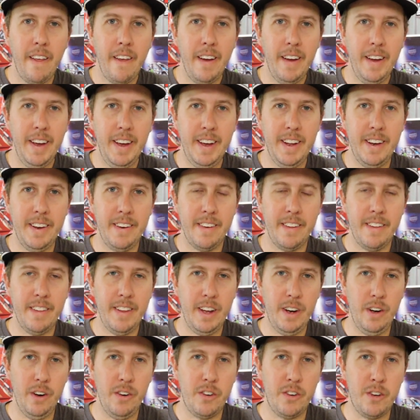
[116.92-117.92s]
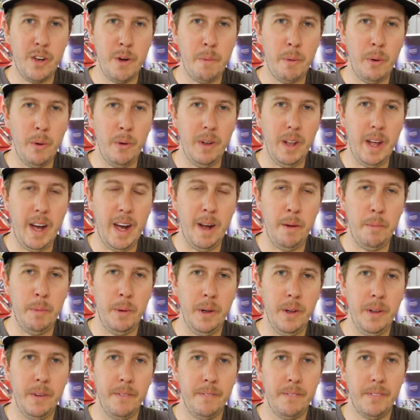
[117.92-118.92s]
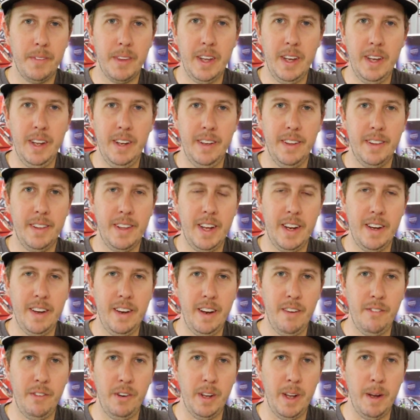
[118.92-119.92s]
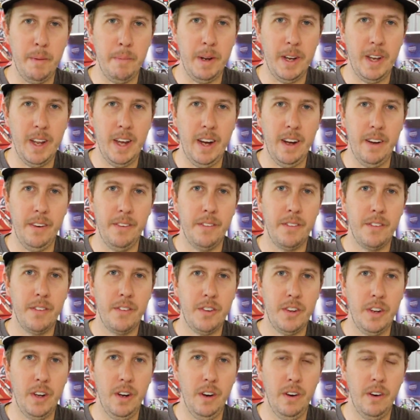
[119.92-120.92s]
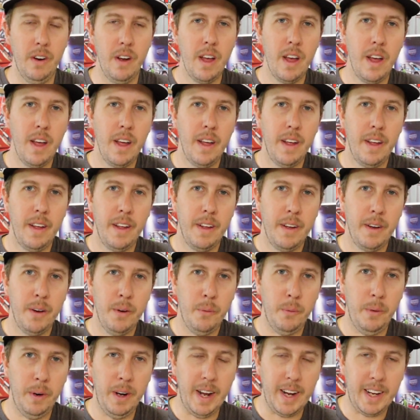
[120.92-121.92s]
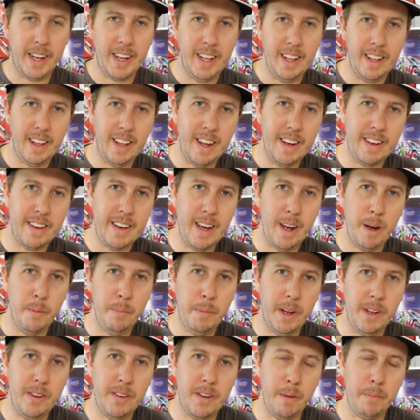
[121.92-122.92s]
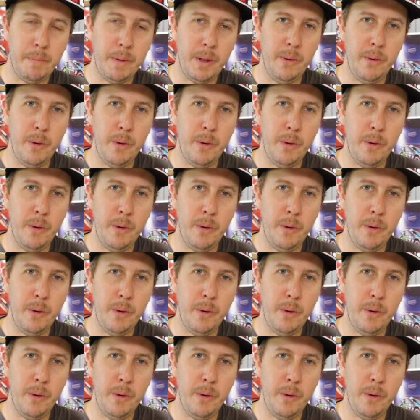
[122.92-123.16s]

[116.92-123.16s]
And they are super reliable and they never let me down. So when I get let down by something